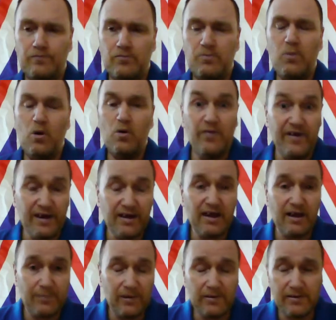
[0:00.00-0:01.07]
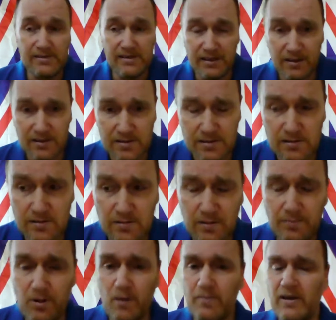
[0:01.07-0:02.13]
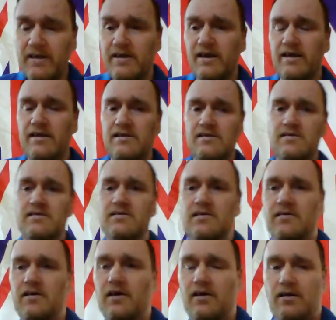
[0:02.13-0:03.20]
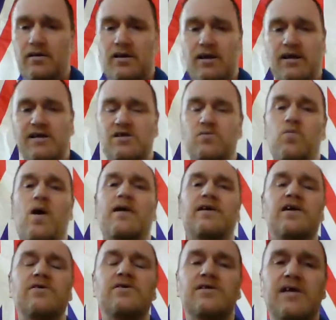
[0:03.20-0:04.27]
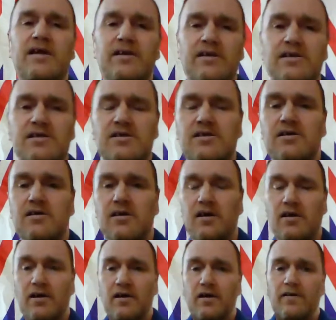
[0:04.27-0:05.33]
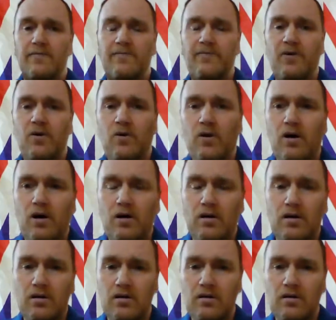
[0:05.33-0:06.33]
More than a couple of lieutenants. We probably need at least one lieutenant for